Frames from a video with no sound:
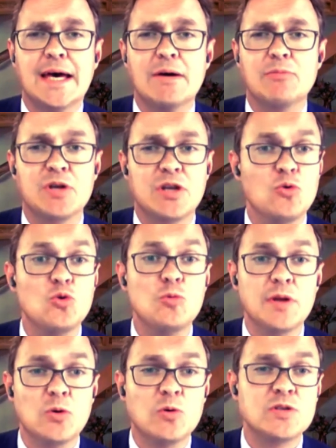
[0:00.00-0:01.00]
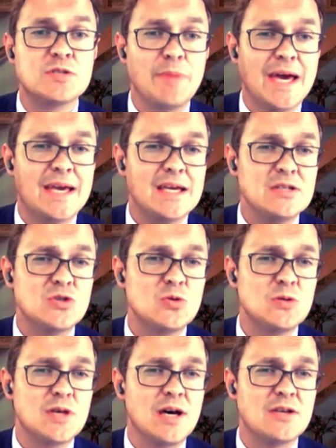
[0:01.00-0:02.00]
We know Uber launched back in
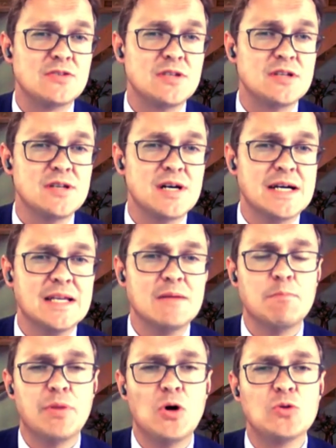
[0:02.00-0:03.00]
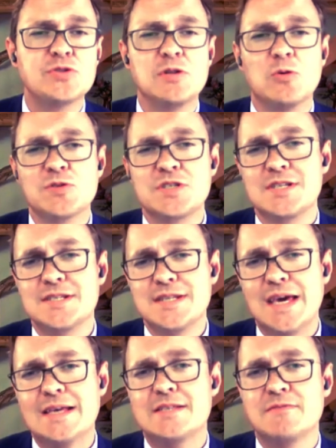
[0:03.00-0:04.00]
2009, Bolt launched as
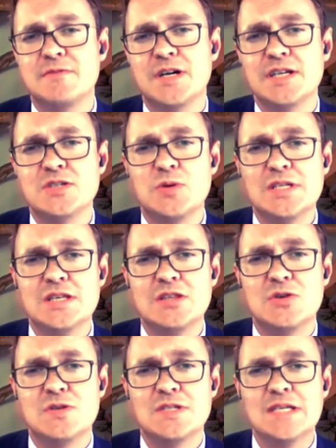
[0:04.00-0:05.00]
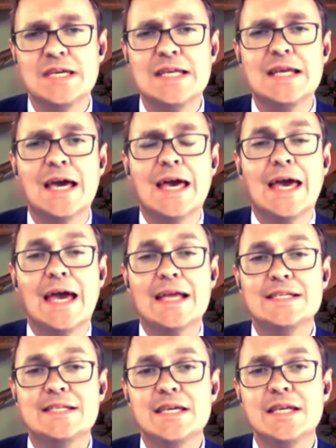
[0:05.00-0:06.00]
Taxify in 2013, and
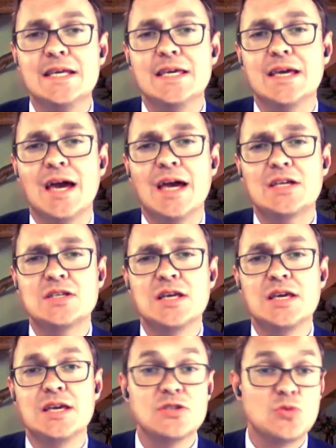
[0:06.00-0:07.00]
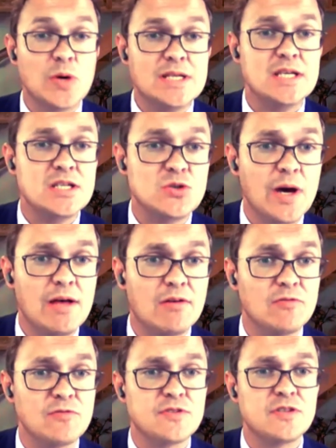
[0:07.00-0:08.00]
Didi actually in
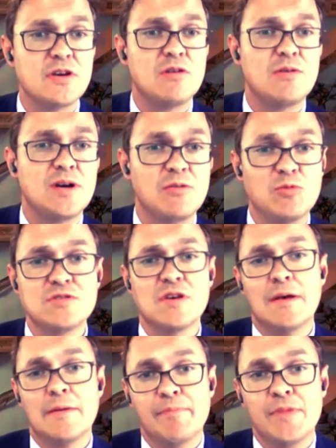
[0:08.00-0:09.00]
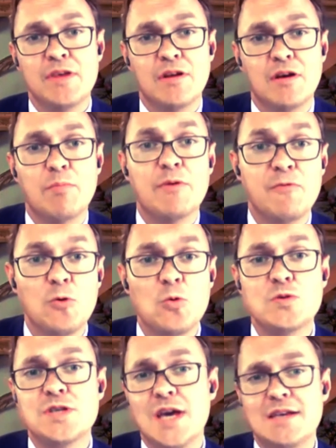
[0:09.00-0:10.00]
2012. So it was before
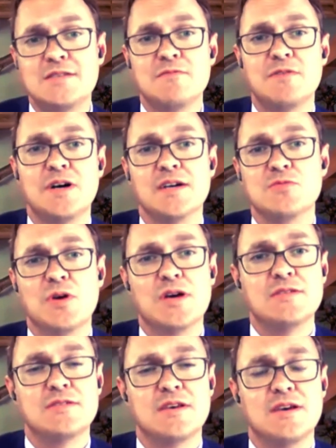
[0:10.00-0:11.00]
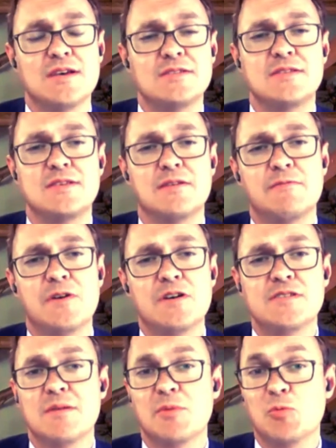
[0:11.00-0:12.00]
Taxify, as far
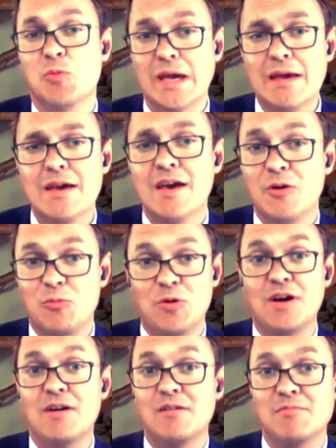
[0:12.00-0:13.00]
as I'm aware. Where